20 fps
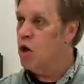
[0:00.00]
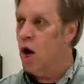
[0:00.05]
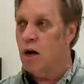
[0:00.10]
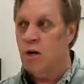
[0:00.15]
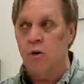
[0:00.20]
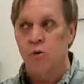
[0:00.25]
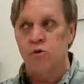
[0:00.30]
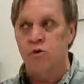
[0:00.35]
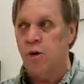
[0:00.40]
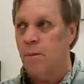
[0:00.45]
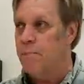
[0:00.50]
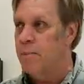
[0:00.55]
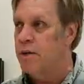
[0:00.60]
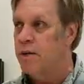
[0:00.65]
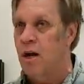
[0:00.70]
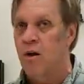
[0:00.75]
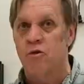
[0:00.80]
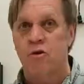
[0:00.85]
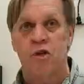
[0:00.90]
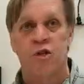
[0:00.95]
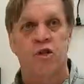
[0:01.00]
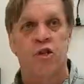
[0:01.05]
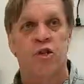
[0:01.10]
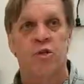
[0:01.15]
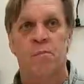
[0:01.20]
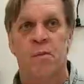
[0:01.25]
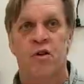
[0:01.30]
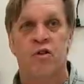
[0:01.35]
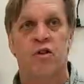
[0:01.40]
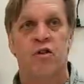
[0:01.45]
shock goes up and down just
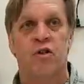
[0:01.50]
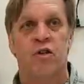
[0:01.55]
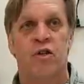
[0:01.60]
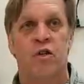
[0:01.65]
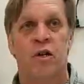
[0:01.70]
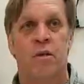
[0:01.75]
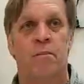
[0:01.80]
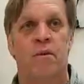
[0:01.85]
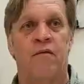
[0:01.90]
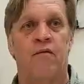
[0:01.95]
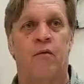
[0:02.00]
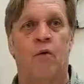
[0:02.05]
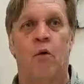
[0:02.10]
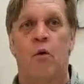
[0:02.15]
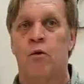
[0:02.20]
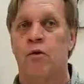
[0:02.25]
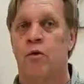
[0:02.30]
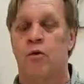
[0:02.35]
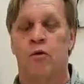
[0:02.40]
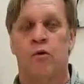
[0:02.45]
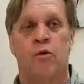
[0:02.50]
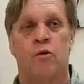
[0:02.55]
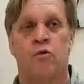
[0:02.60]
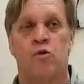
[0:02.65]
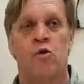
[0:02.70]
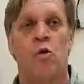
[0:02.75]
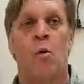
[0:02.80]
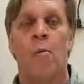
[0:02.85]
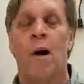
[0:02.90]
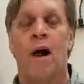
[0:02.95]
as much as it did before.
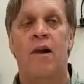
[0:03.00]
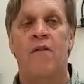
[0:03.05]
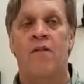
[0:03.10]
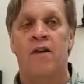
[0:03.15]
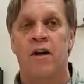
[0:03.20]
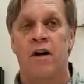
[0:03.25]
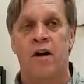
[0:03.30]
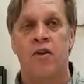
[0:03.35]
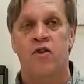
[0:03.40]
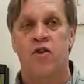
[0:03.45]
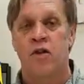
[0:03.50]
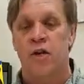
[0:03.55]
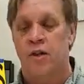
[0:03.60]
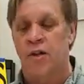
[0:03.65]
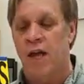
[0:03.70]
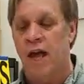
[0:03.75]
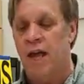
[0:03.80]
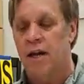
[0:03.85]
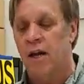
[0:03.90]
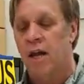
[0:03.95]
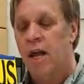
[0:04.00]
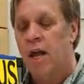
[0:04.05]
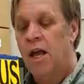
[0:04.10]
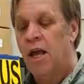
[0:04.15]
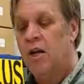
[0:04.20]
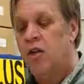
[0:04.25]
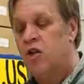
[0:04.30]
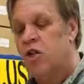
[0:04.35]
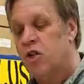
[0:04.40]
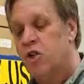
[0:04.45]
There's no modification to that.
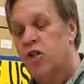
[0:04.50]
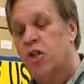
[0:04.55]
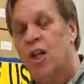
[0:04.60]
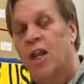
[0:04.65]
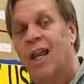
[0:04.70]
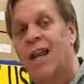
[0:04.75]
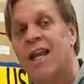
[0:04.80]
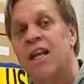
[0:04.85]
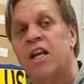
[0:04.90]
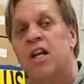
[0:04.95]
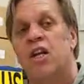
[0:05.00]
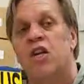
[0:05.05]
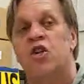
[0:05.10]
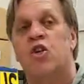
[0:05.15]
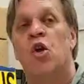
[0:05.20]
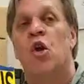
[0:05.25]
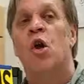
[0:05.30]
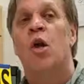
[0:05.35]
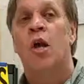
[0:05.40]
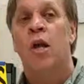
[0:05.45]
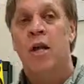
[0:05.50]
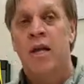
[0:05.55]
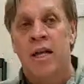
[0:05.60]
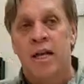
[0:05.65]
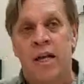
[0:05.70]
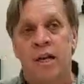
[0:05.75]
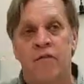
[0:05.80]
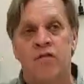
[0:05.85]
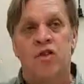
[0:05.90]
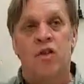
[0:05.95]
It's just the linkage
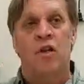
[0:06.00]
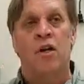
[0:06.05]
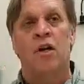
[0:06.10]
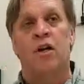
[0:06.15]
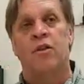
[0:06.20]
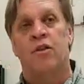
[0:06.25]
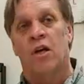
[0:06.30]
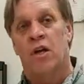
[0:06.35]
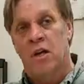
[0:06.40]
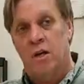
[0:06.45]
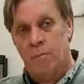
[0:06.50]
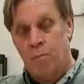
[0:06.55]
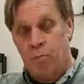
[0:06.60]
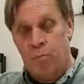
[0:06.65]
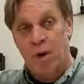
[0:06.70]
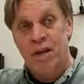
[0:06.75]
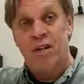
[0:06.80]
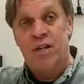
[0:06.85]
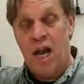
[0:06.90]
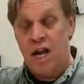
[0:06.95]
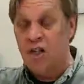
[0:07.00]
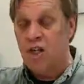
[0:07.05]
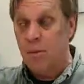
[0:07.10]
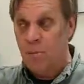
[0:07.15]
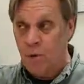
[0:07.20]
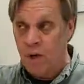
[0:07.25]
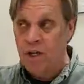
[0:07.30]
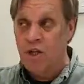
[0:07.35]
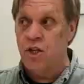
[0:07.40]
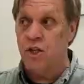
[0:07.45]
gives brings
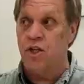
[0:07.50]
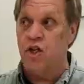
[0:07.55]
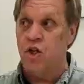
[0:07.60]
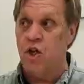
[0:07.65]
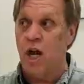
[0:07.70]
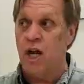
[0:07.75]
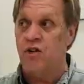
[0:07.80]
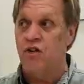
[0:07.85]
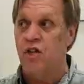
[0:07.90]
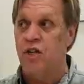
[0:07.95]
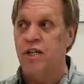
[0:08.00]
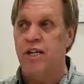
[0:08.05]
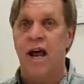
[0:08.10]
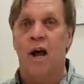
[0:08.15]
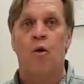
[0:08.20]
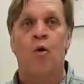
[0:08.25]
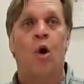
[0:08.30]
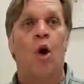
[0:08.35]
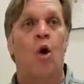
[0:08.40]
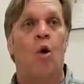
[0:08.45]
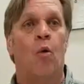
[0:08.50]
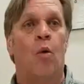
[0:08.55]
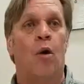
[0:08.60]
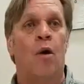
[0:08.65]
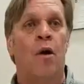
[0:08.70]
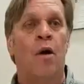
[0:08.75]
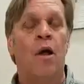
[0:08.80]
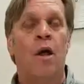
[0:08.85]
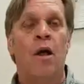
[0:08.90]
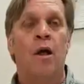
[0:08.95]
the chassis down lower.